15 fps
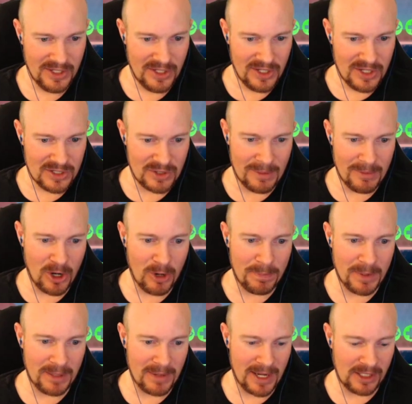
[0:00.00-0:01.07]
So I'm
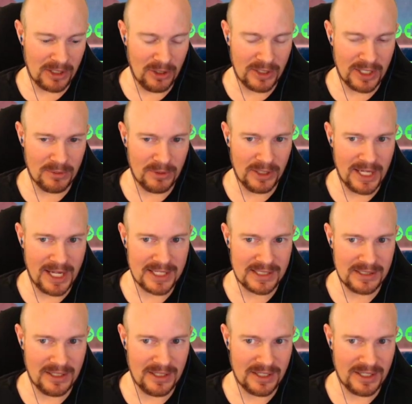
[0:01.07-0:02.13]
hoping my cloaking will last
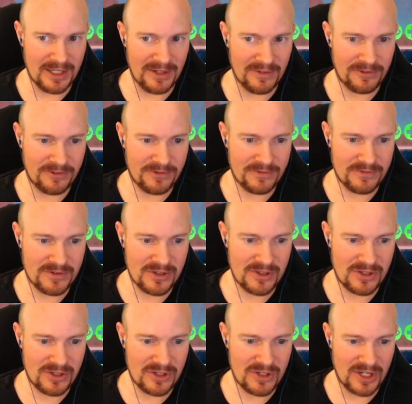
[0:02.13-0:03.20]
long enough
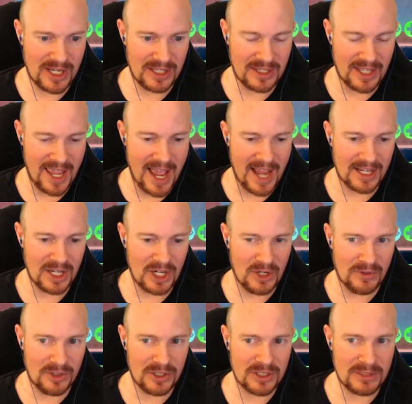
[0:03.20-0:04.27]
to get the hacking
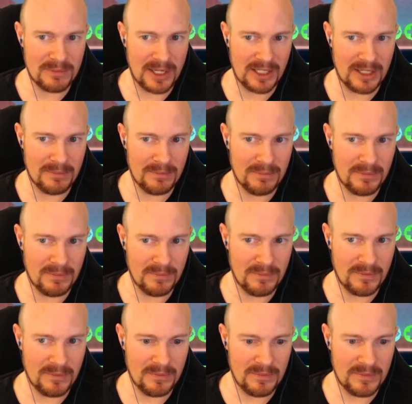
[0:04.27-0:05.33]
over to make him
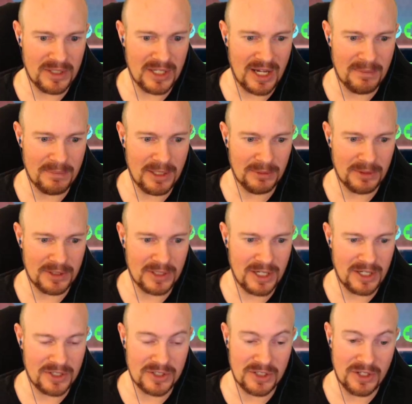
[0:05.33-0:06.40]
not be able to
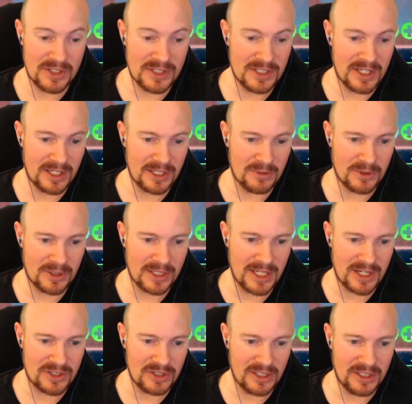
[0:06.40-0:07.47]
dodge. No, this is not going to work,
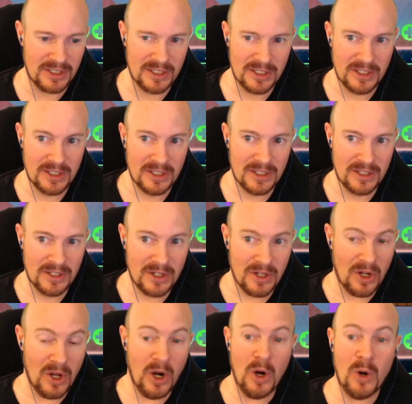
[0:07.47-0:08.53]
actually.
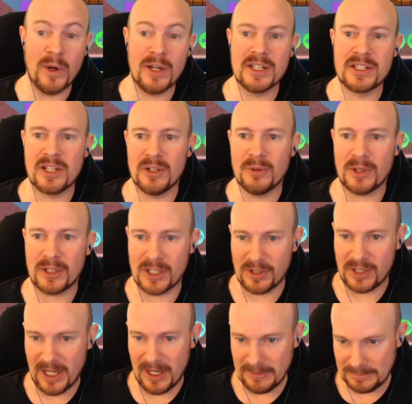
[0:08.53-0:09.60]
Oh, it is going to work. Okay.